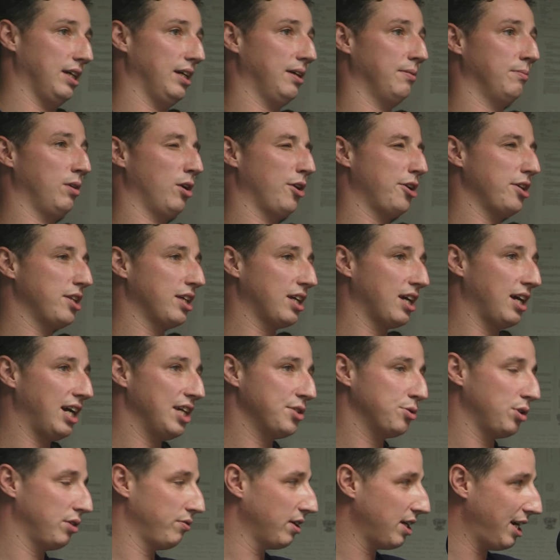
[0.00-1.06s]
A lot of the
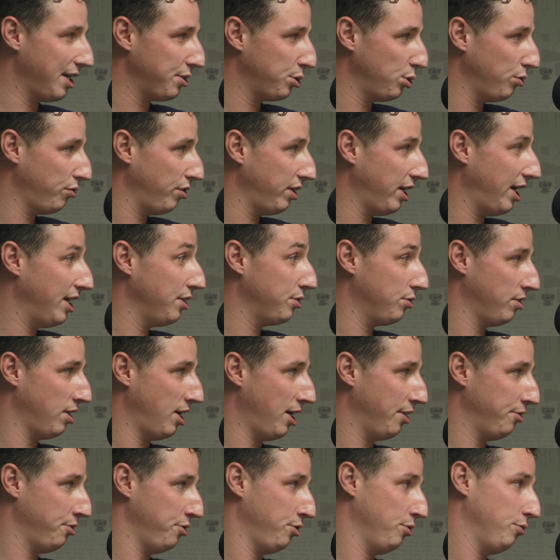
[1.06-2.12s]
guys will have a cutoff at 8 or
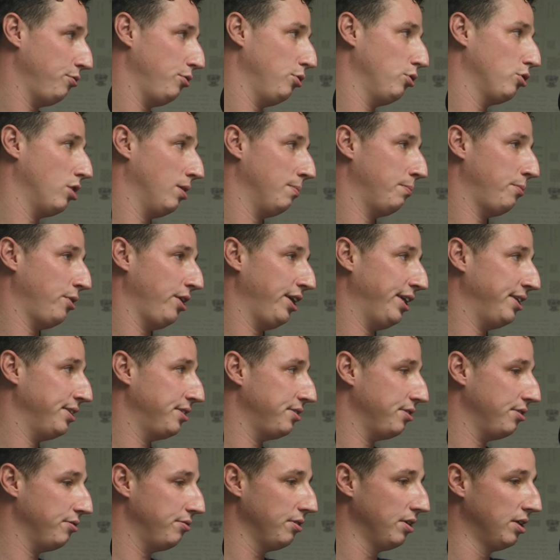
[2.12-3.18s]
9 on your full
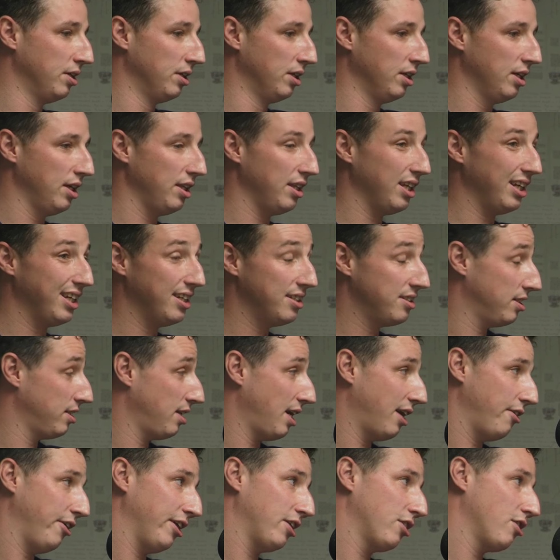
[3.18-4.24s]
comprehensive. There is a
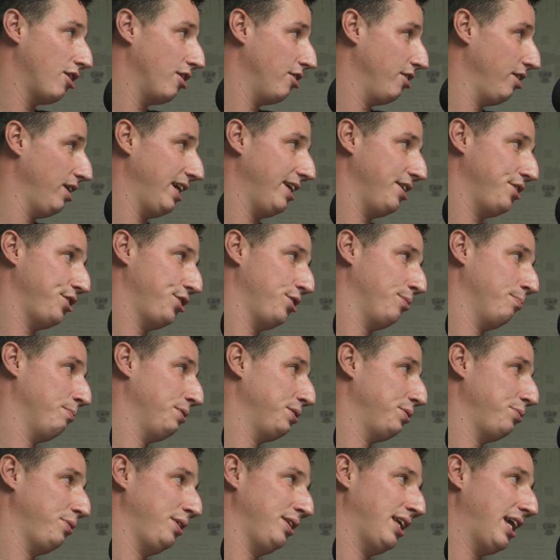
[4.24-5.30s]
direct correlation
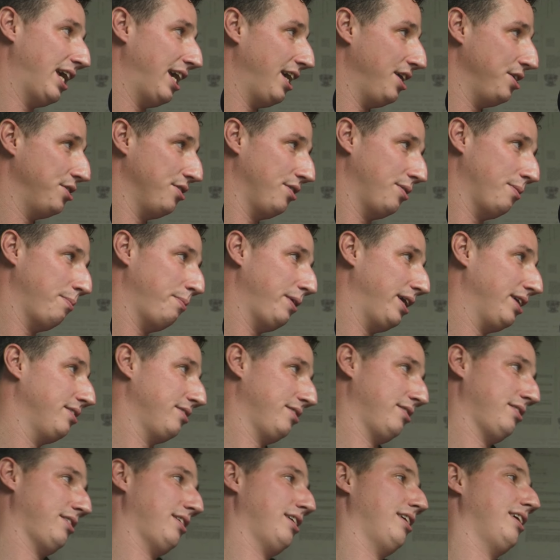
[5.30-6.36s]
between the age of the
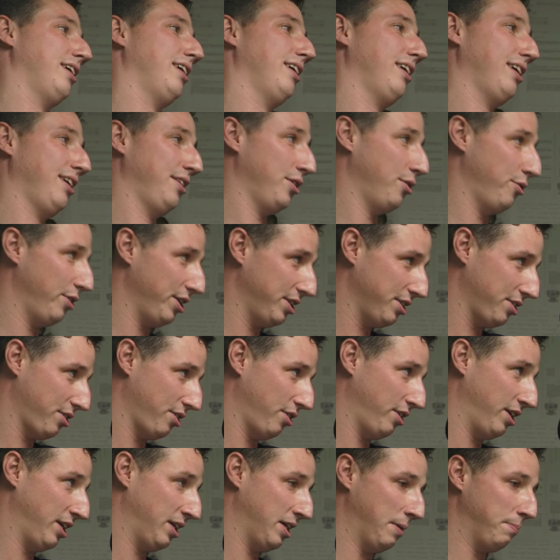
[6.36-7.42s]
pet and the risk
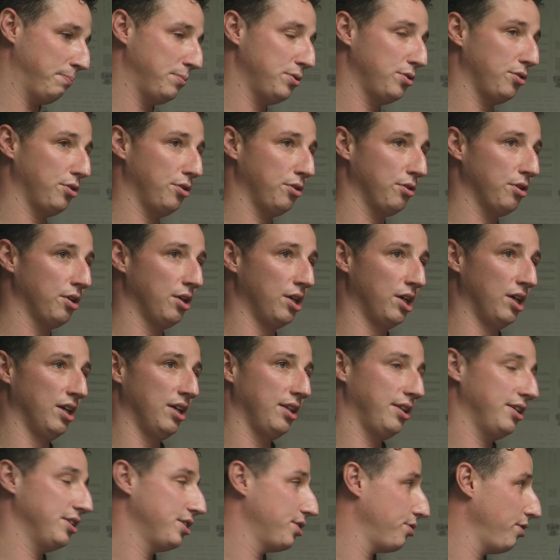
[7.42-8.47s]
going up. So
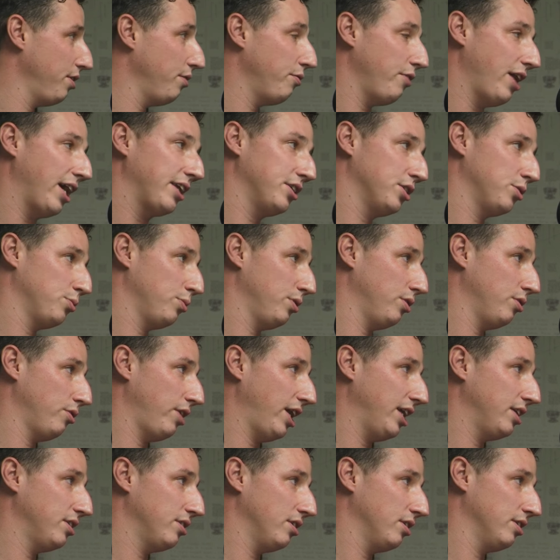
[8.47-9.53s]
there's 3 factors we'll
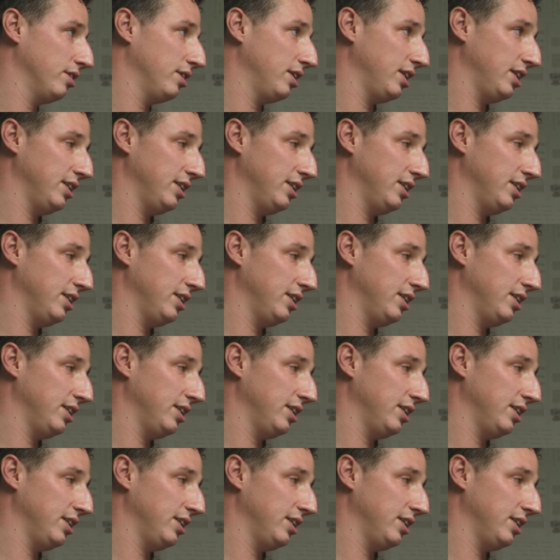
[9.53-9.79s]
rate on.